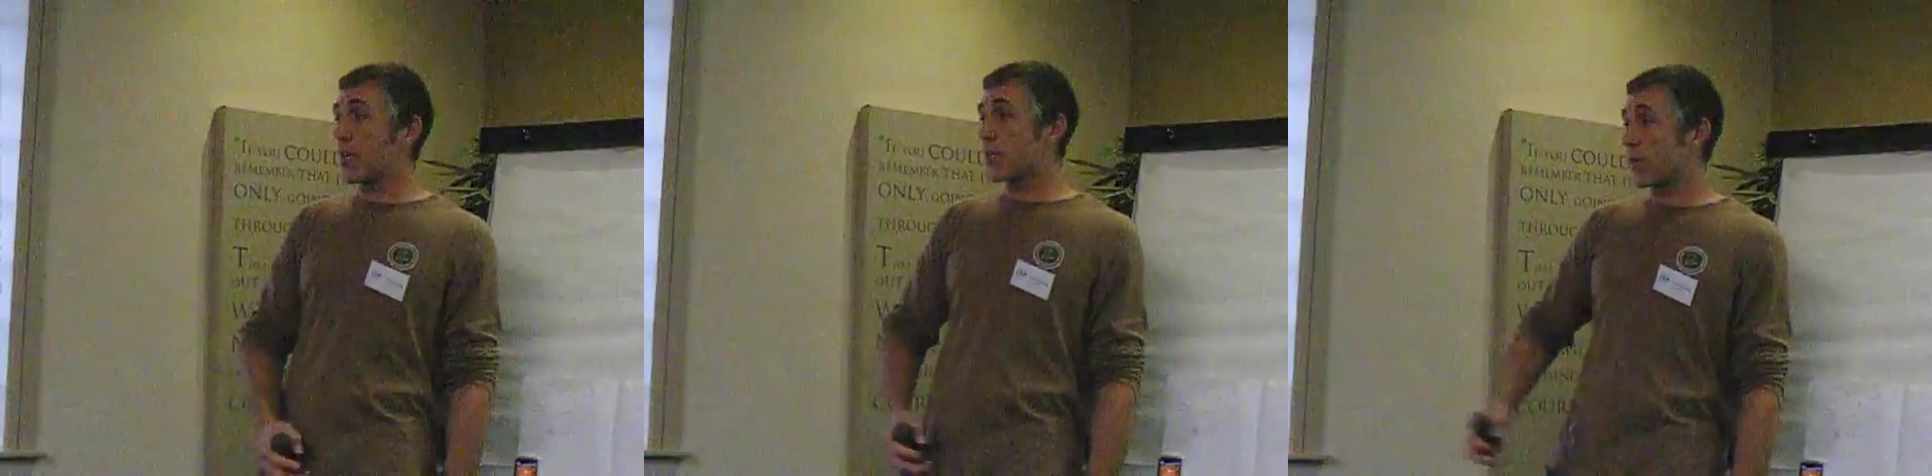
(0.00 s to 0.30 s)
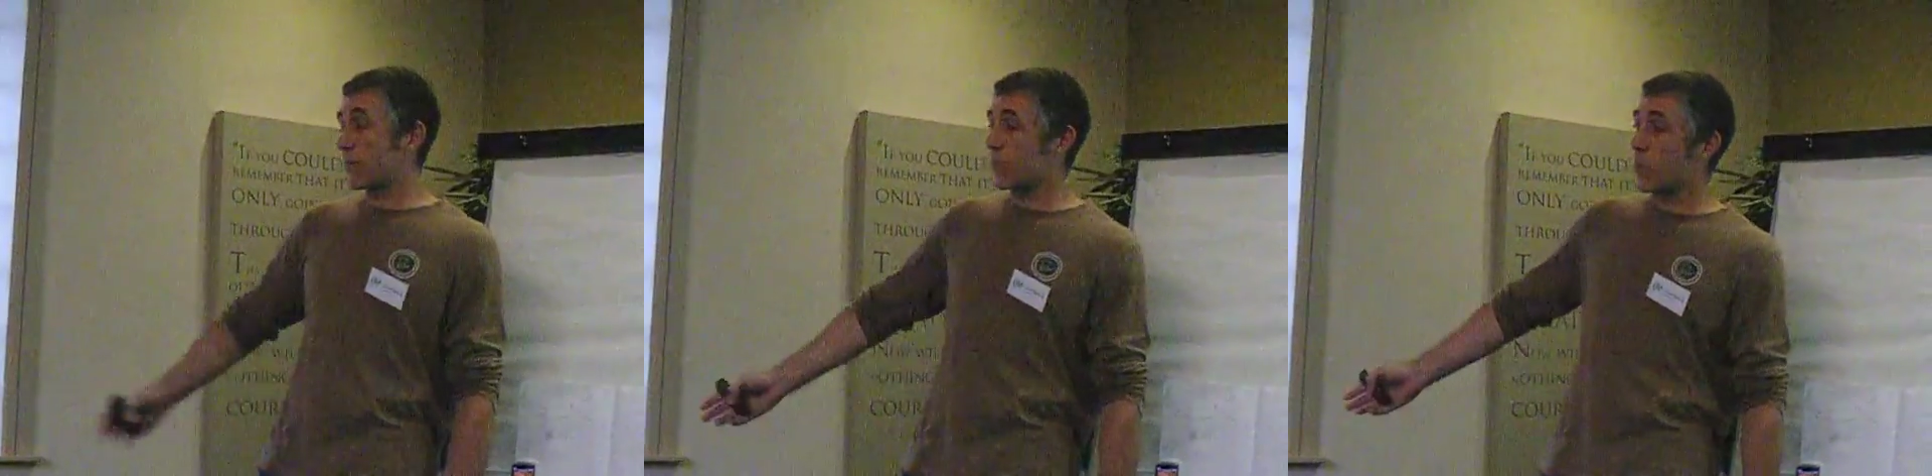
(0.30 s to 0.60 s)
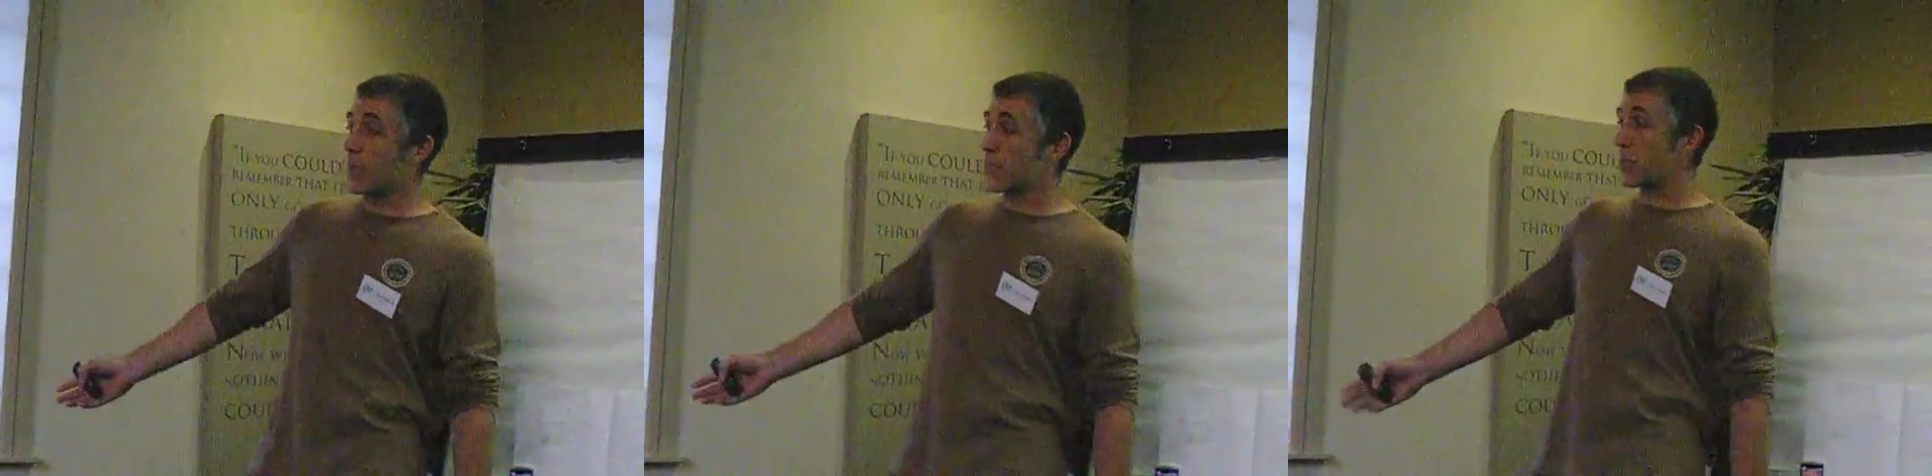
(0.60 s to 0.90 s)
to graduate
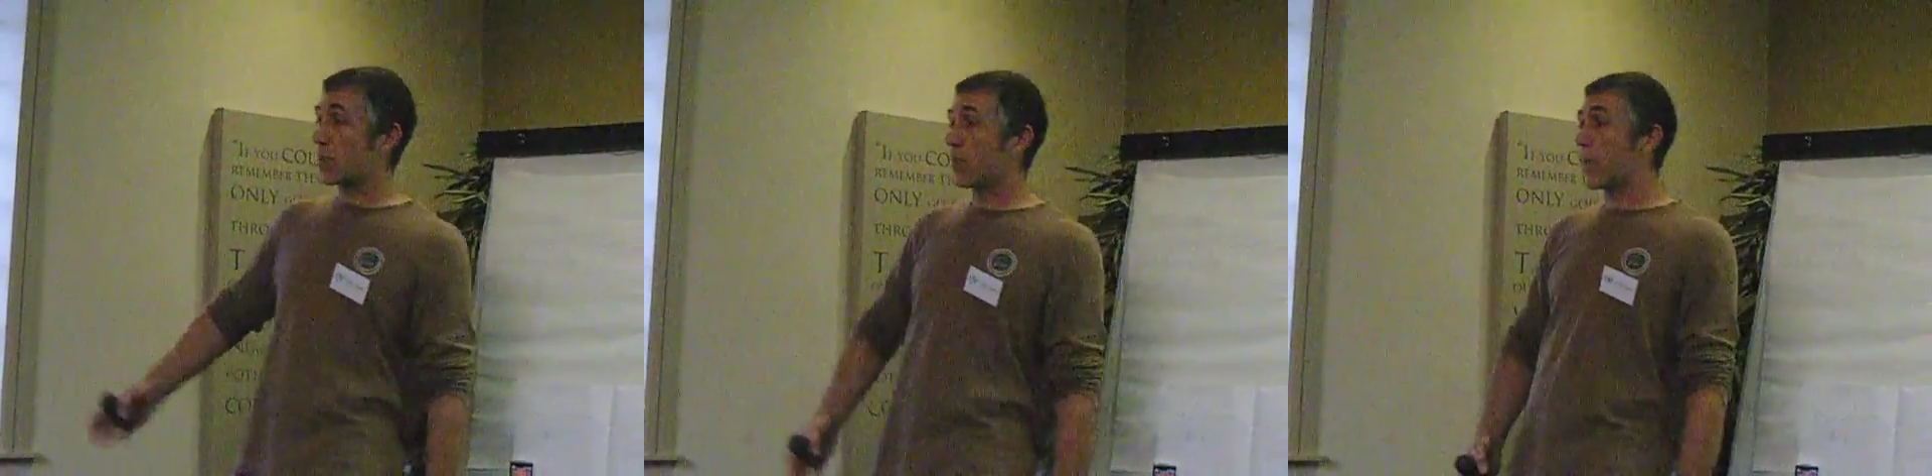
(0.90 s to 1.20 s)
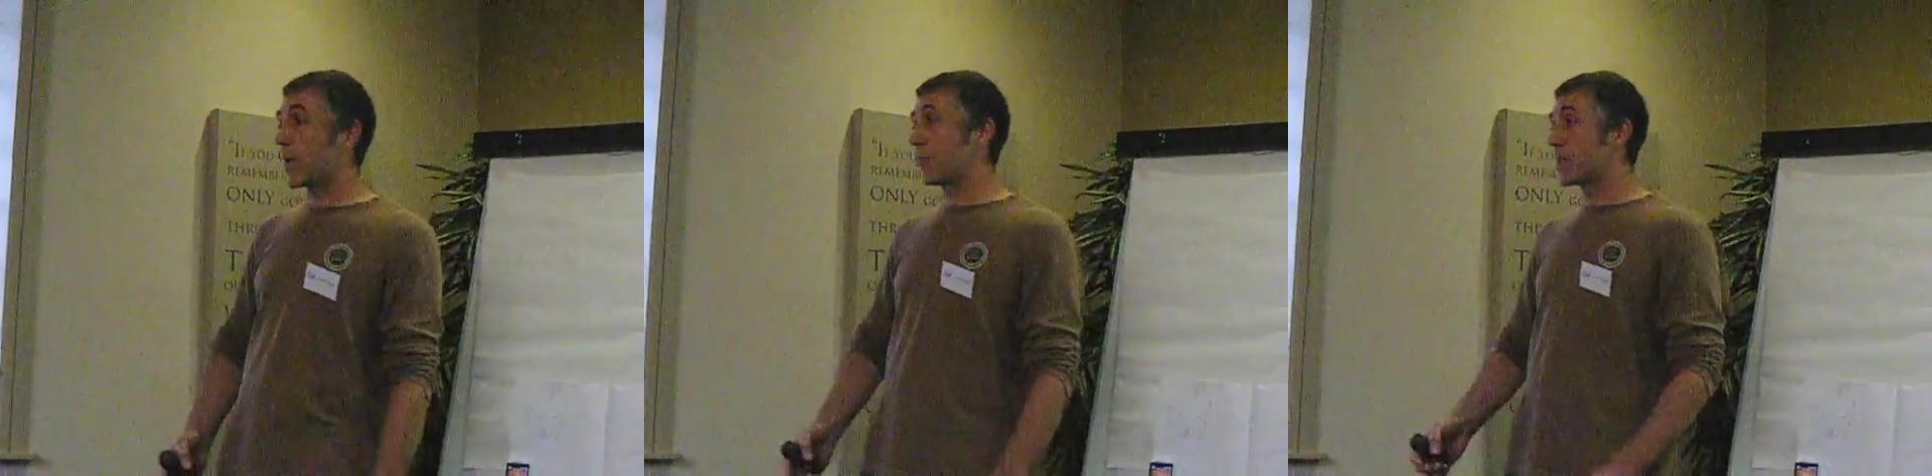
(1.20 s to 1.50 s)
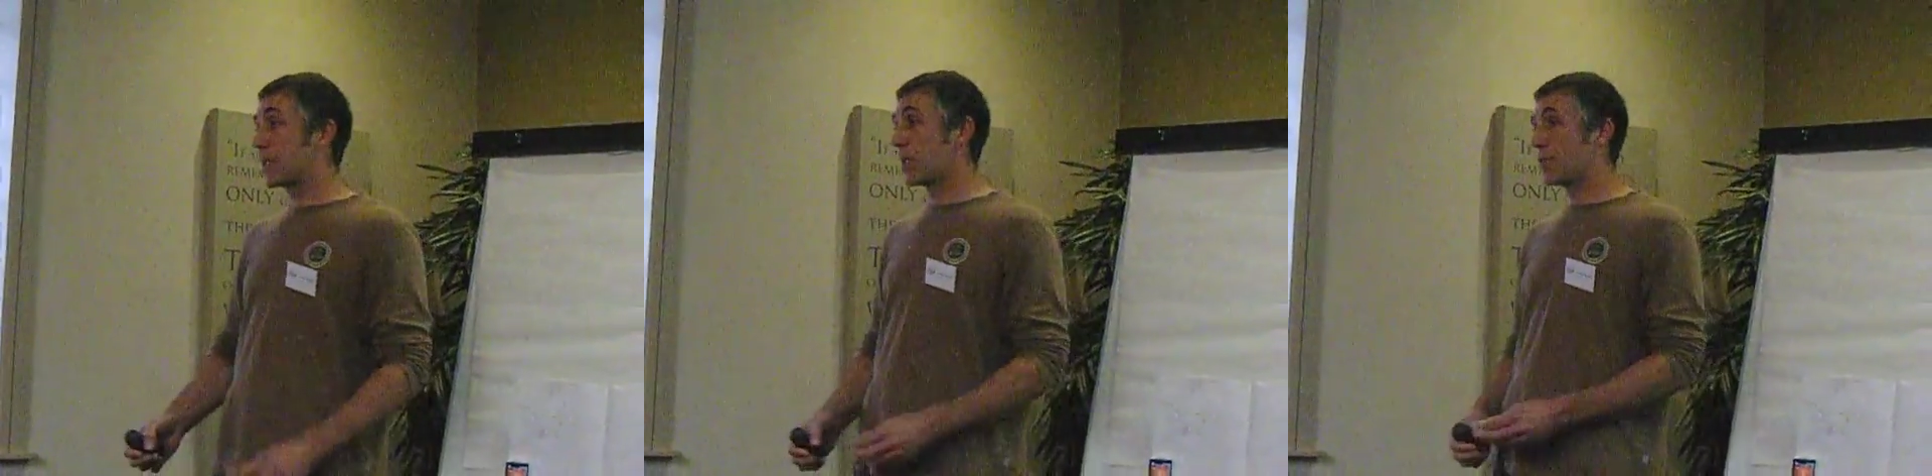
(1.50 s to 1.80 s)
from college and start buying
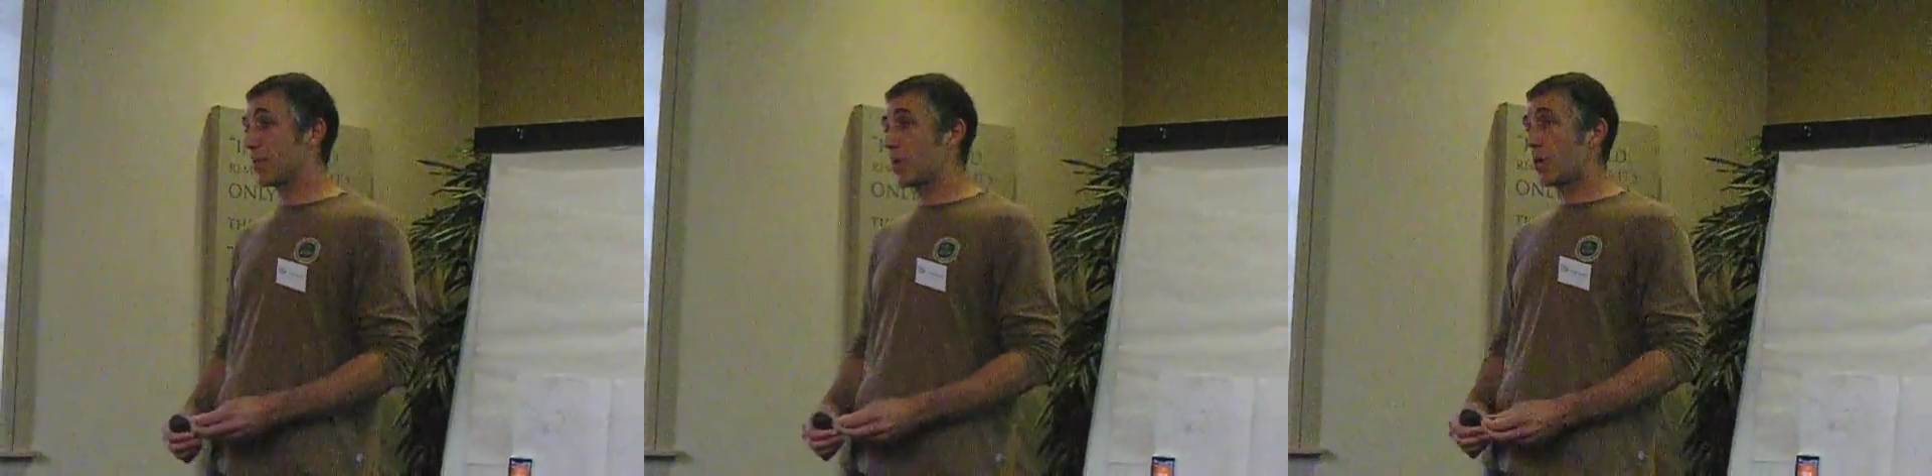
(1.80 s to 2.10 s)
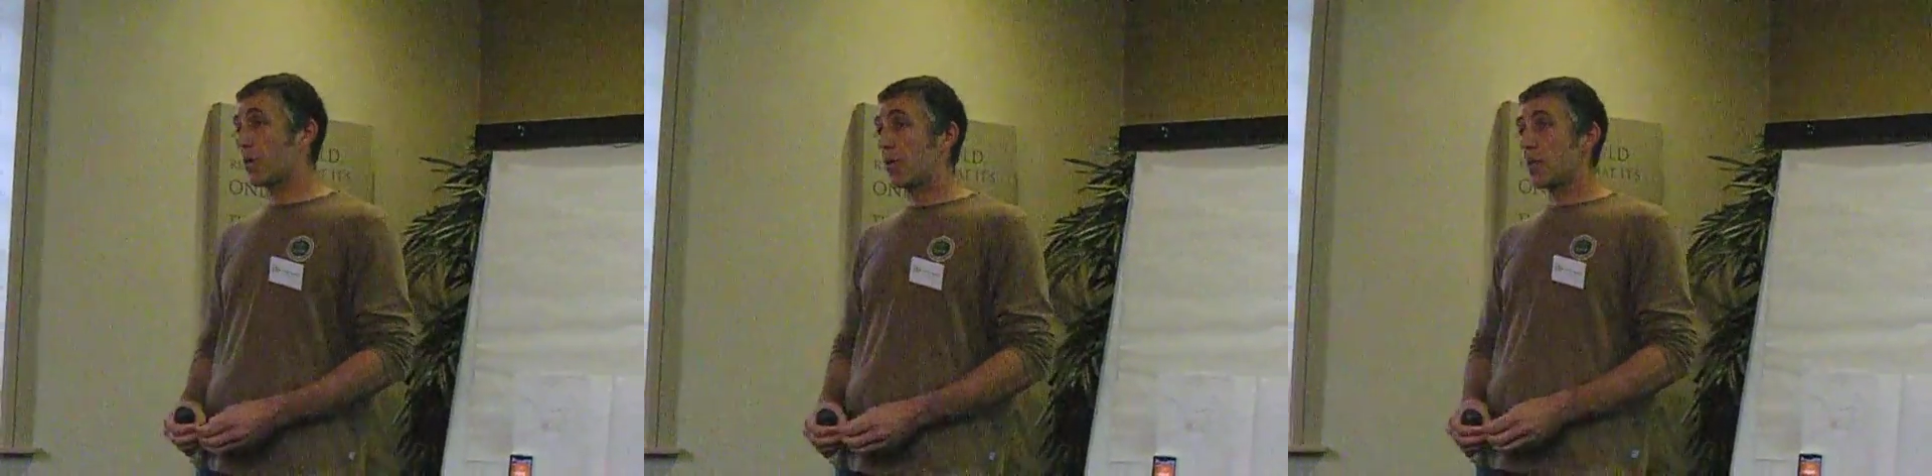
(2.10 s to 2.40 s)
the CDs from you.